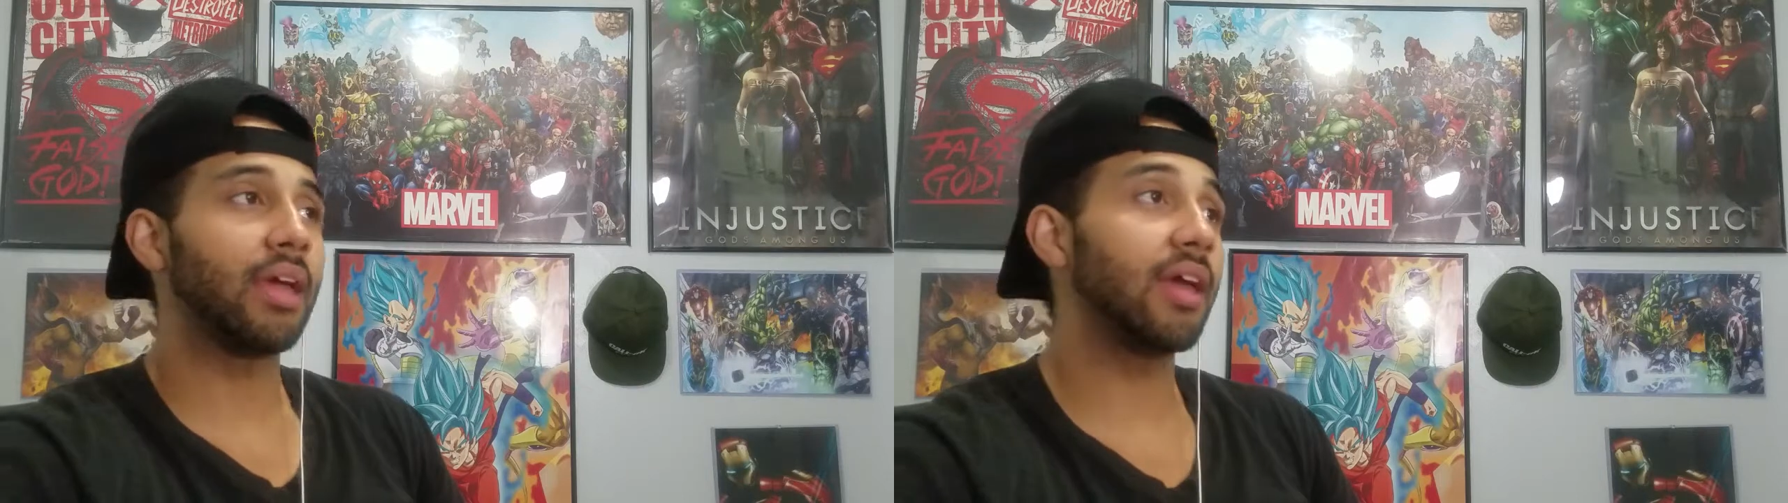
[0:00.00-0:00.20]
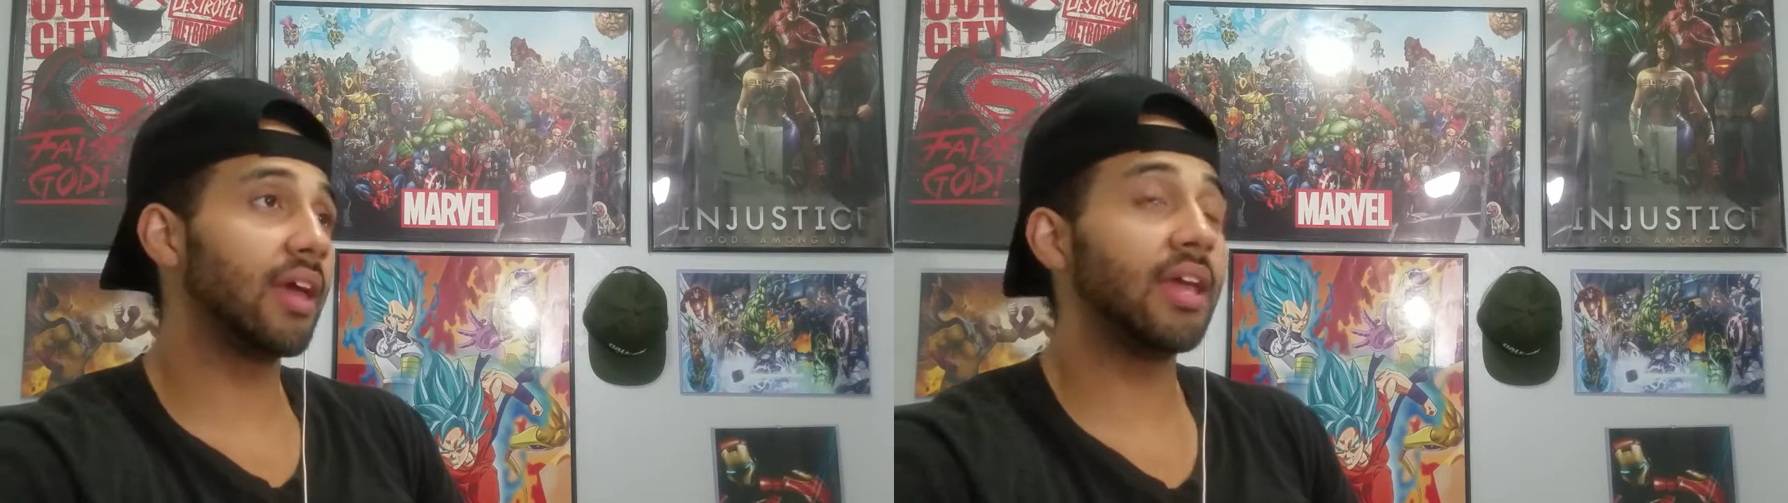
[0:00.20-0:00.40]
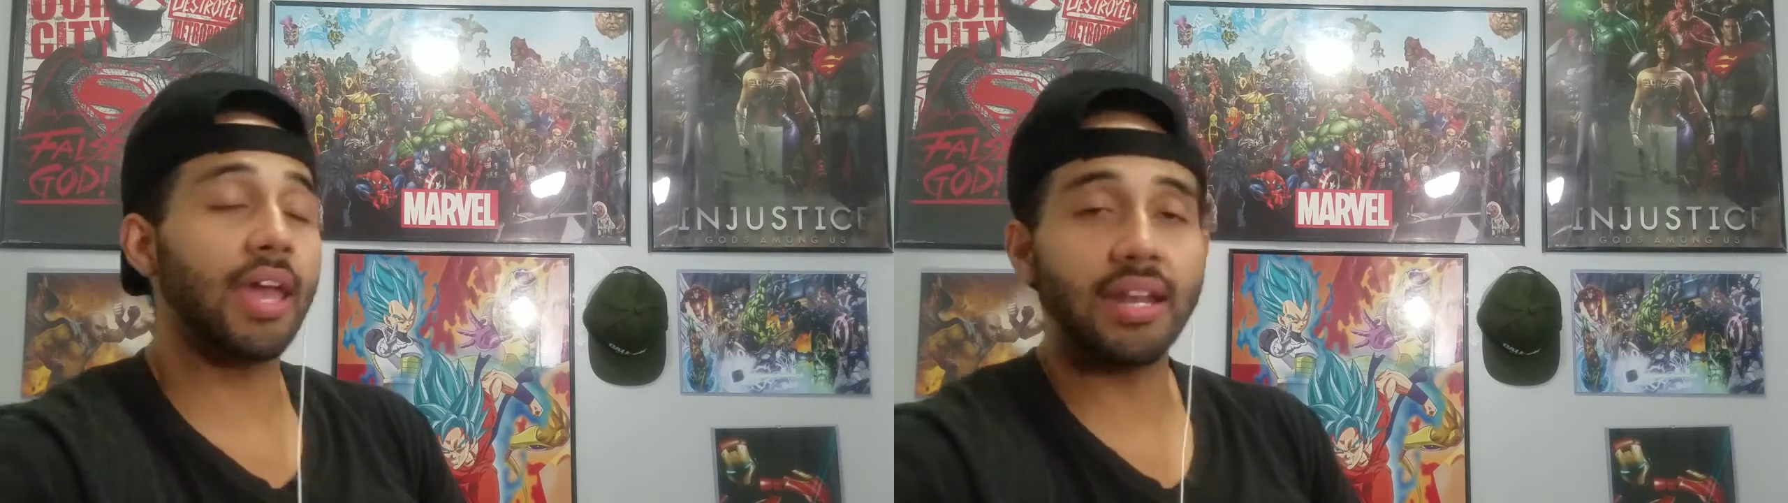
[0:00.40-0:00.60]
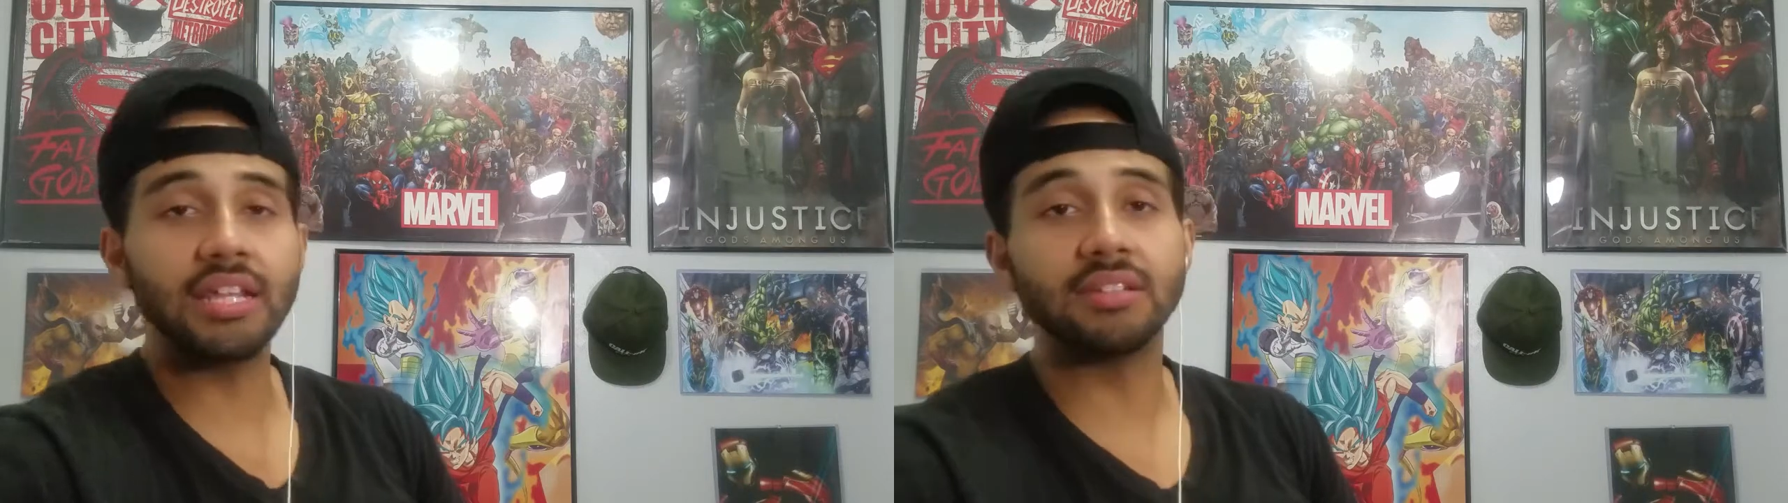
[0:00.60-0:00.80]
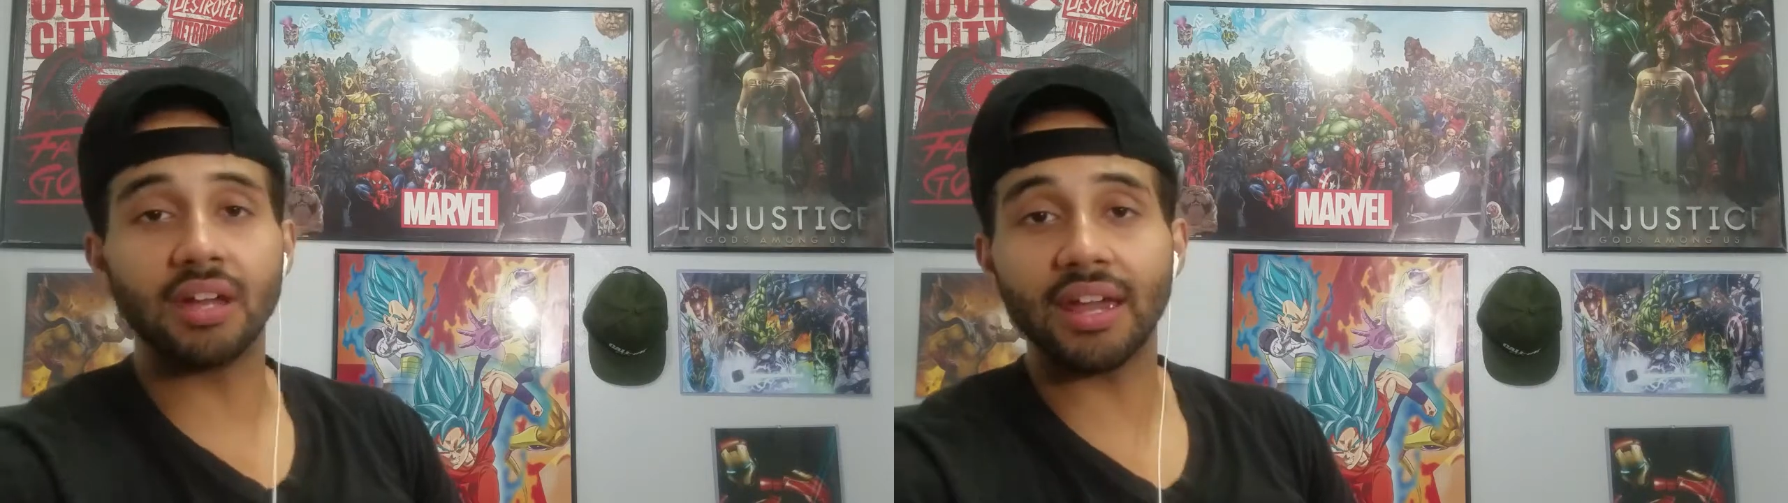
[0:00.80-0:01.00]
And and
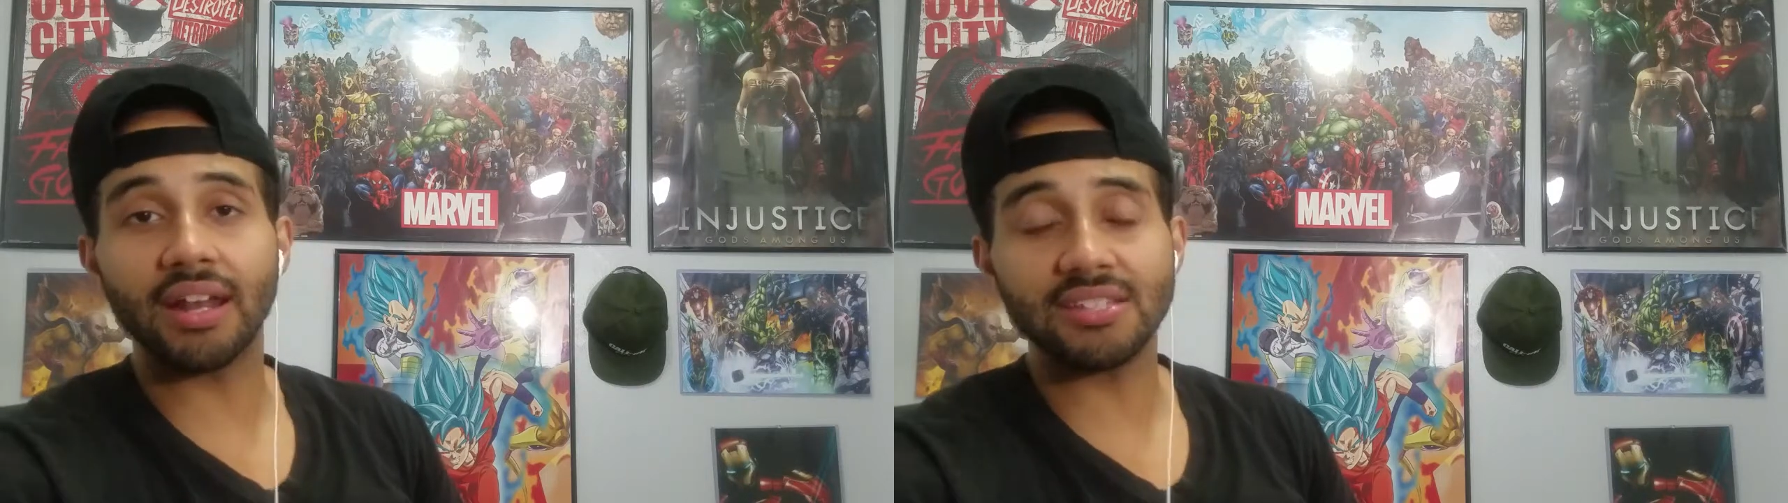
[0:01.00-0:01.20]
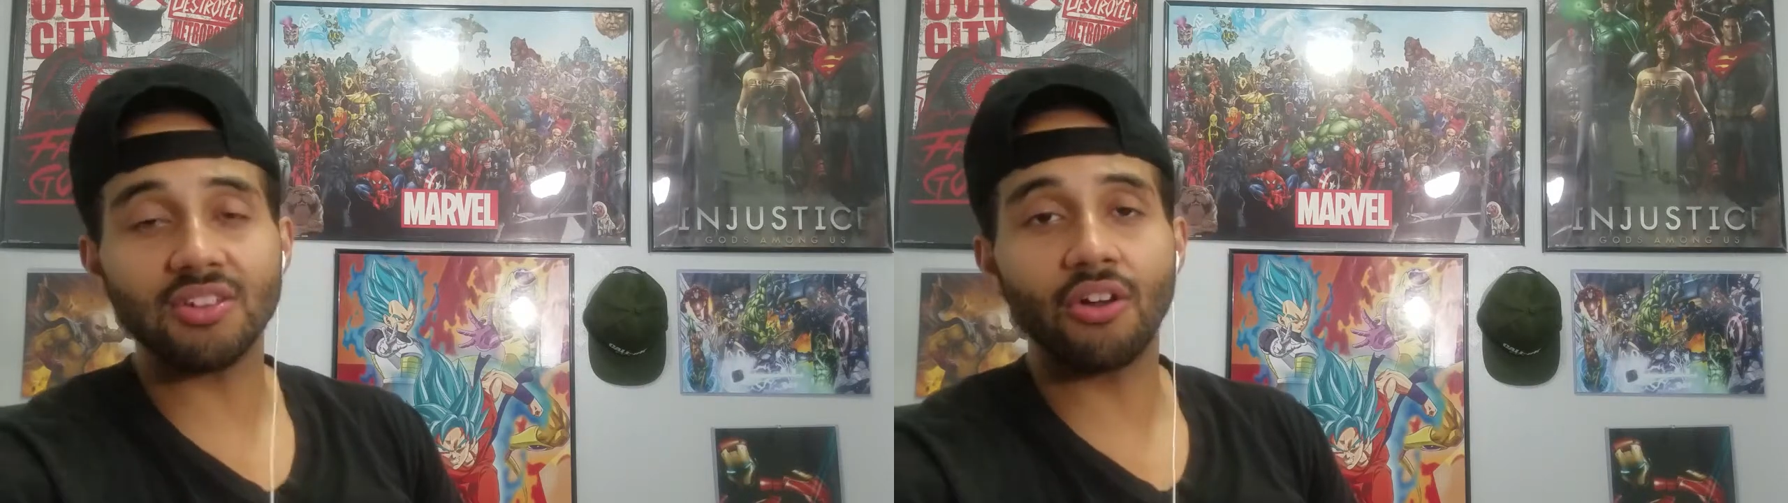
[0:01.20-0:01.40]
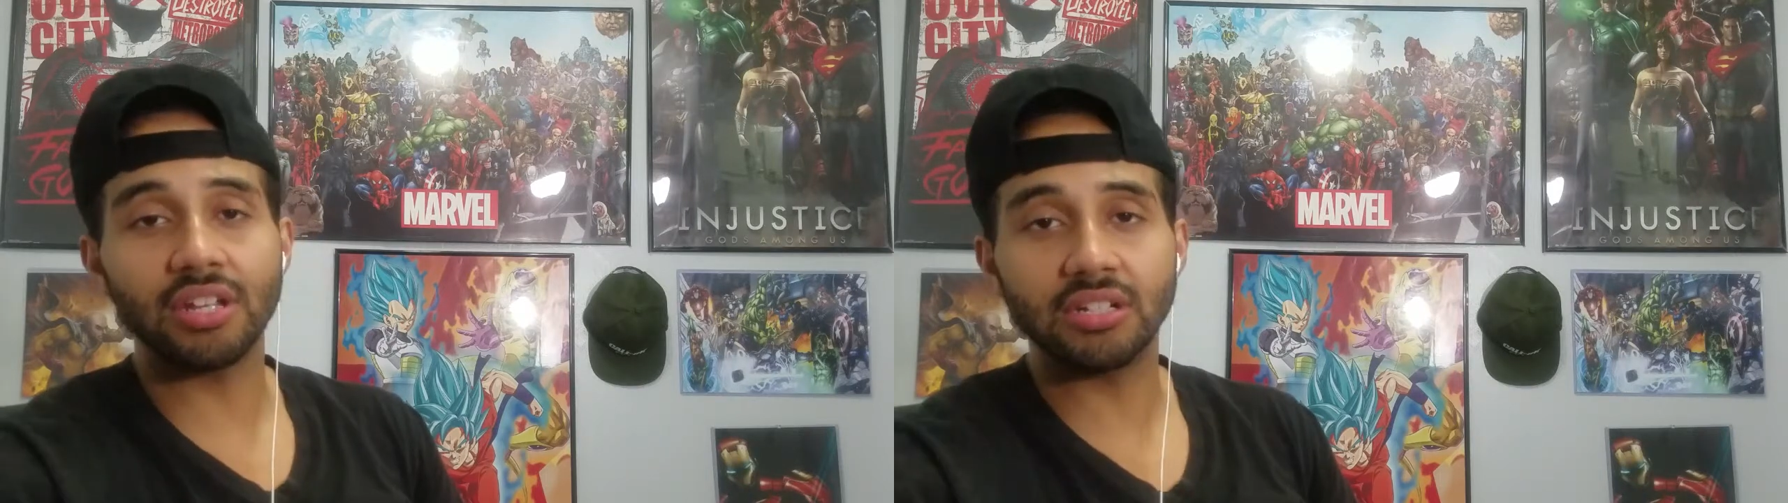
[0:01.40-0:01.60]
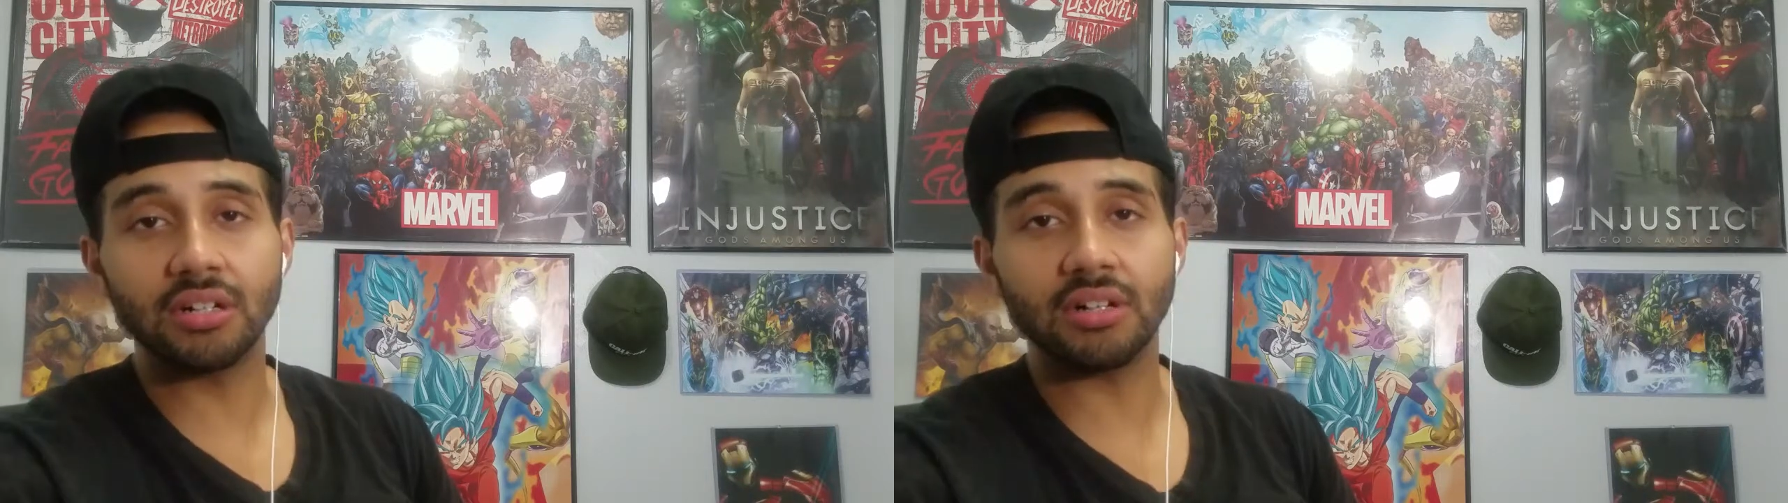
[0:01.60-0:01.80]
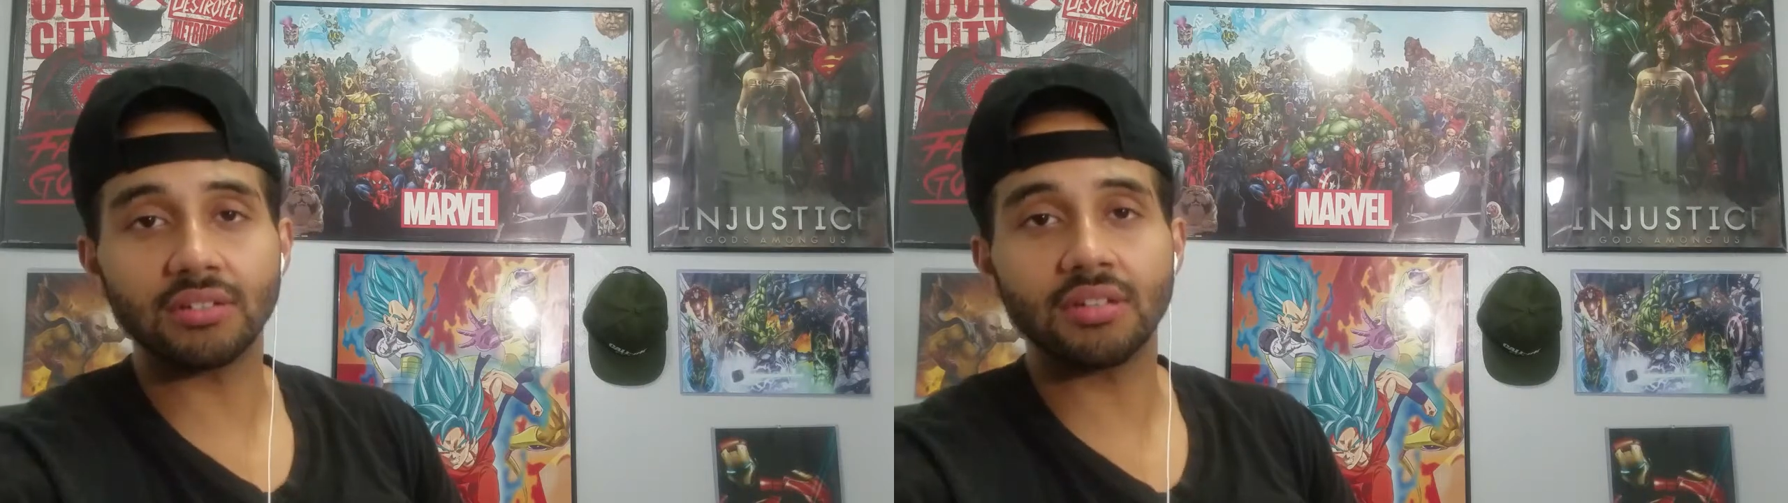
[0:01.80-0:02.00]
he and I saw he
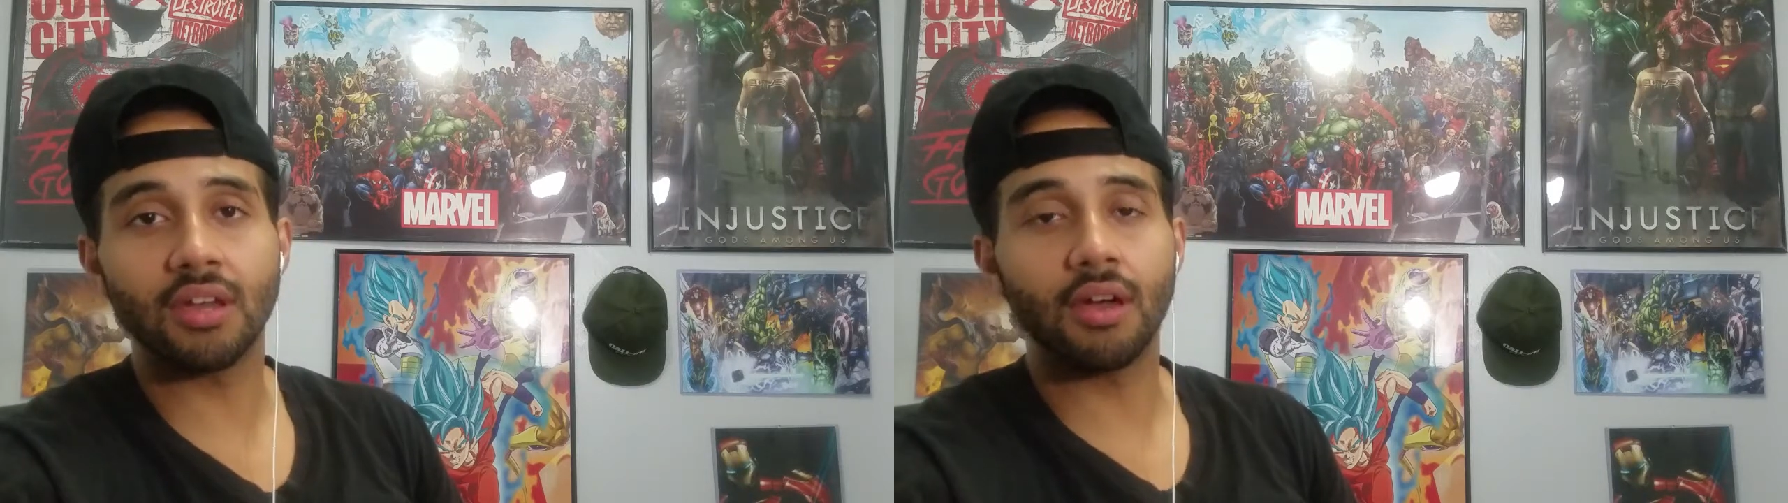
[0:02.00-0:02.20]
dumped.